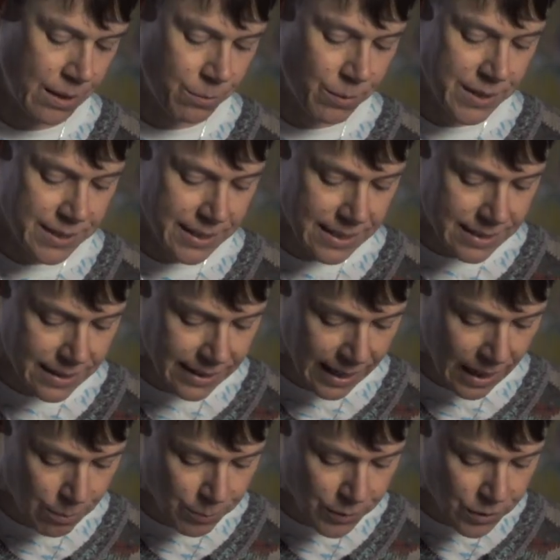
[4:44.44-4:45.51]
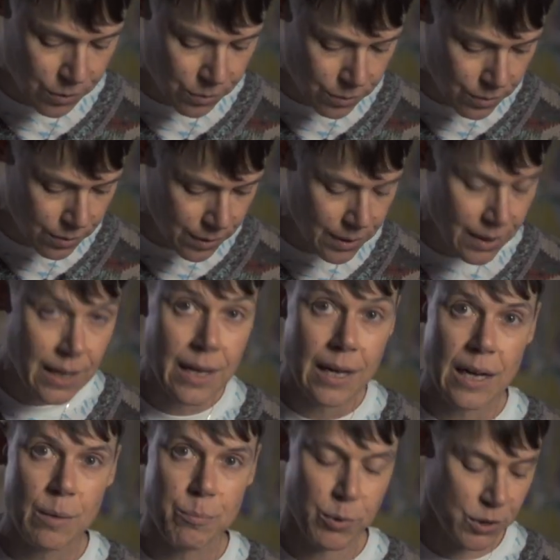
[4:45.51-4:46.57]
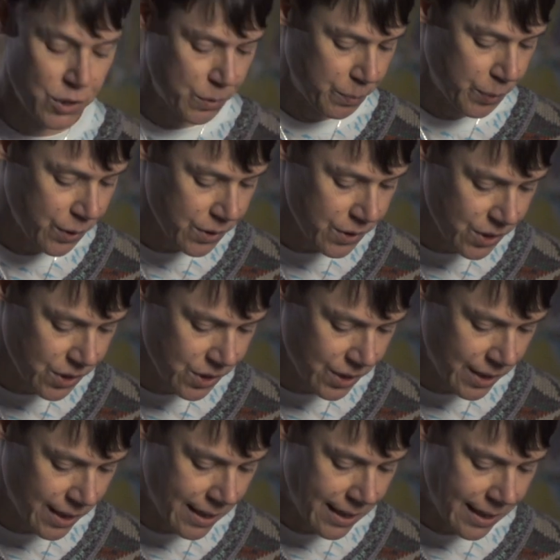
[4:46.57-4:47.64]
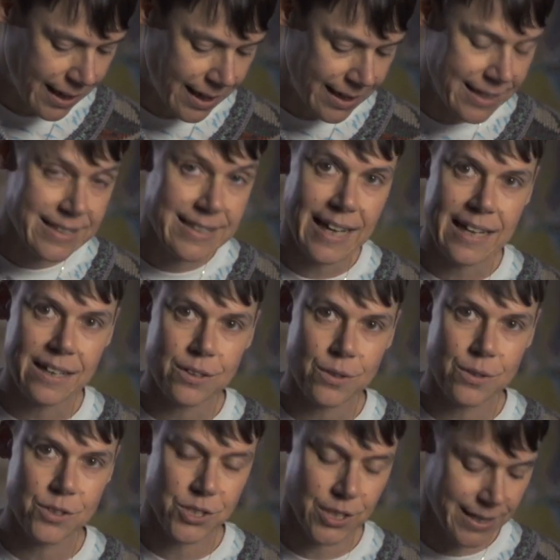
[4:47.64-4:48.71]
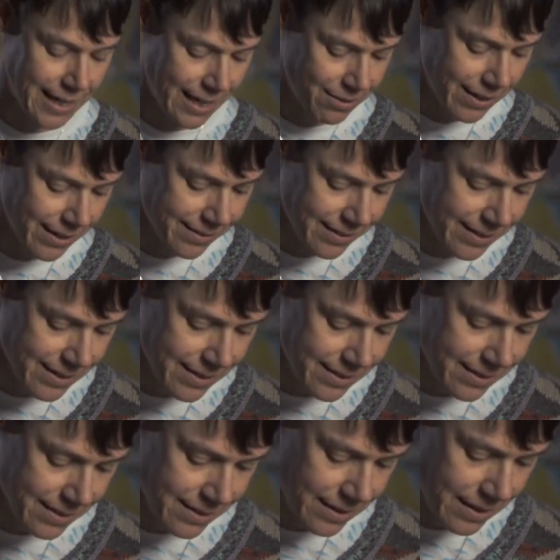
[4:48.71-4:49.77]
Was this a camp coup, a butch putsch, an attack on generic things?